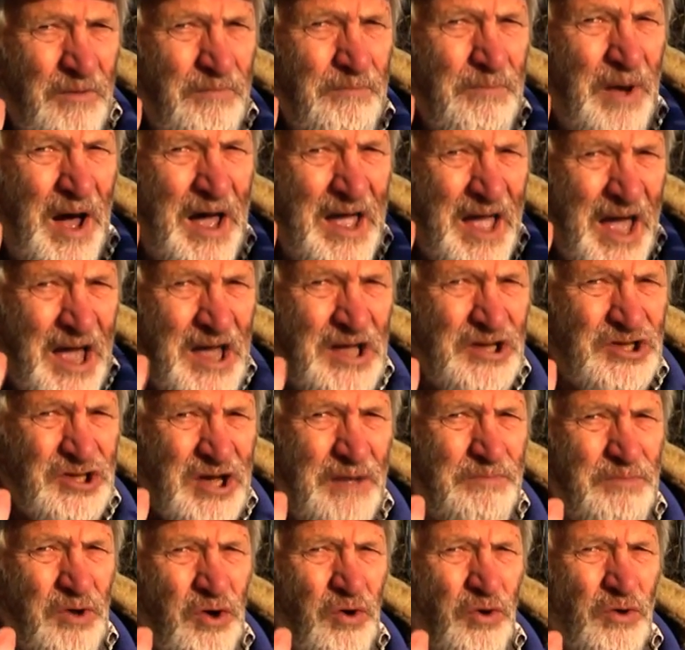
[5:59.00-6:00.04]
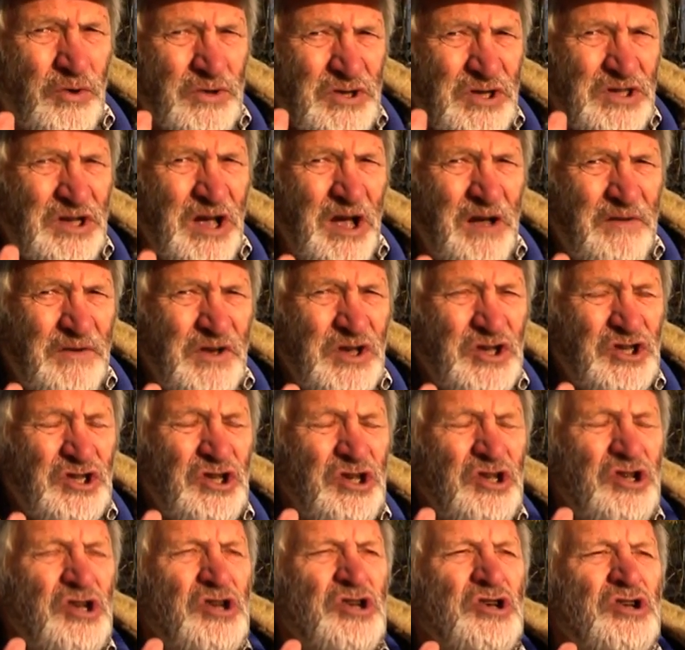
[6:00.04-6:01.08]
by HM Court Service
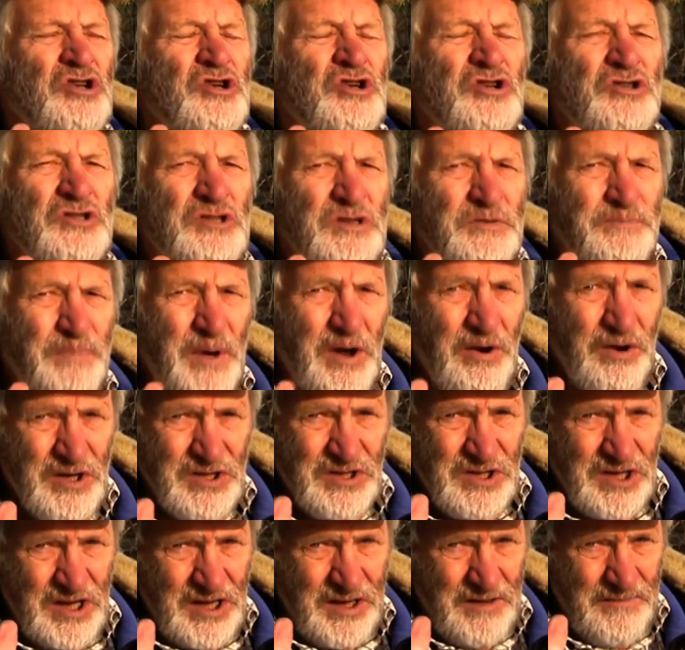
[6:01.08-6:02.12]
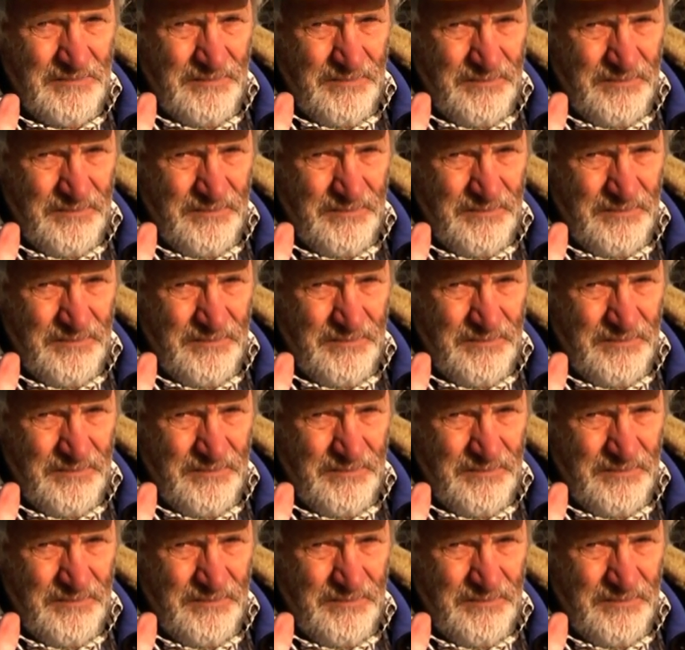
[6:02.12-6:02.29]
conspiracy.